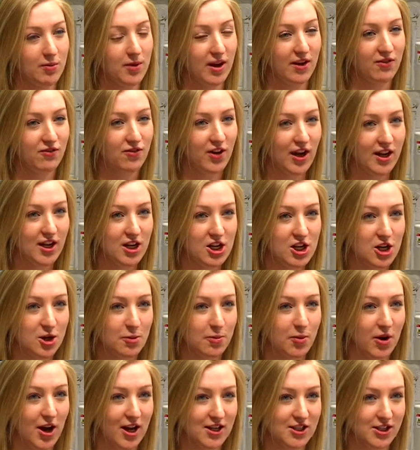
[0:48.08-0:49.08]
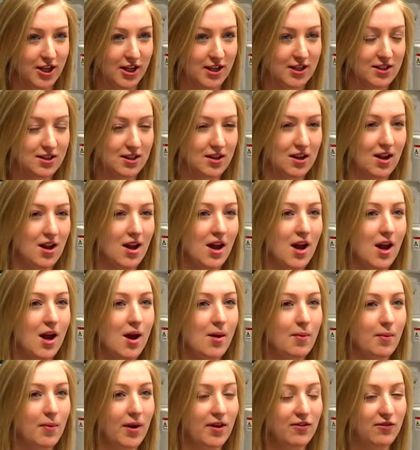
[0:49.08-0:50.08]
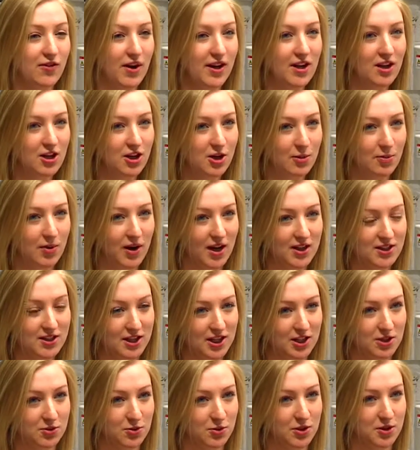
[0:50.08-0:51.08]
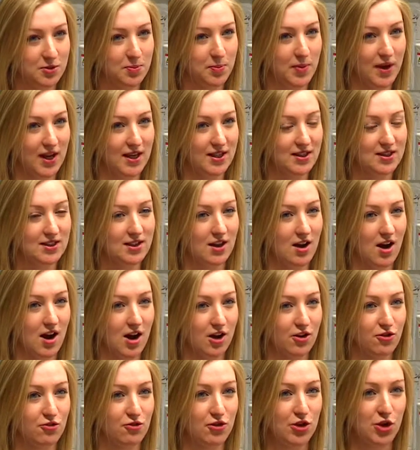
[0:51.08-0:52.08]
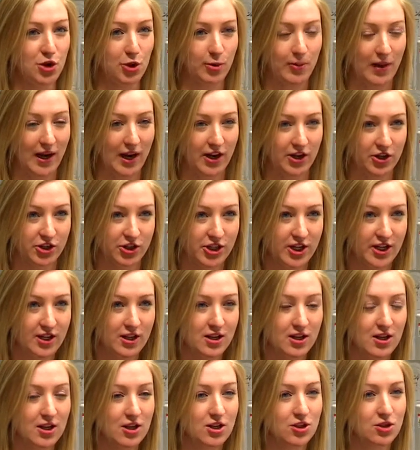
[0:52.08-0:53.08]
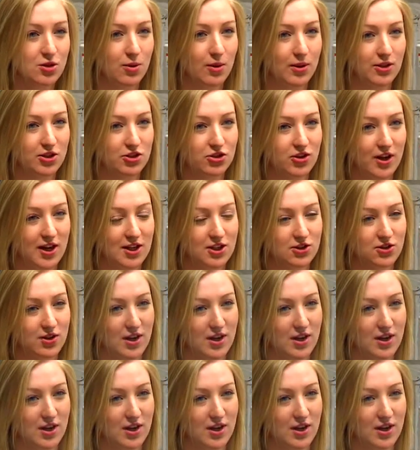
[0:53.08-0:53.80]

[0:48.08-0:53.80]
my final year project. My final year project was based on renewable energy, so I was trying to